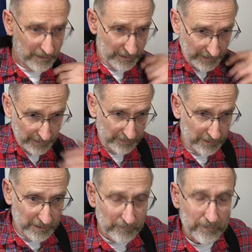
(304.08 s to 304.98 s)

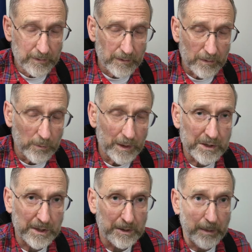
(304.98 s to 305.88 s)
and the
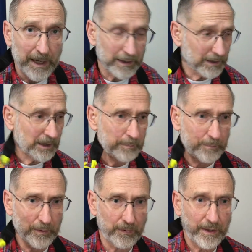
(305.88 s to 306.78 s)
ones in the back keep
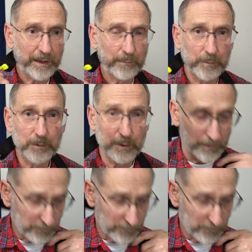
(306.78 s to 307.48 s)
the thing from going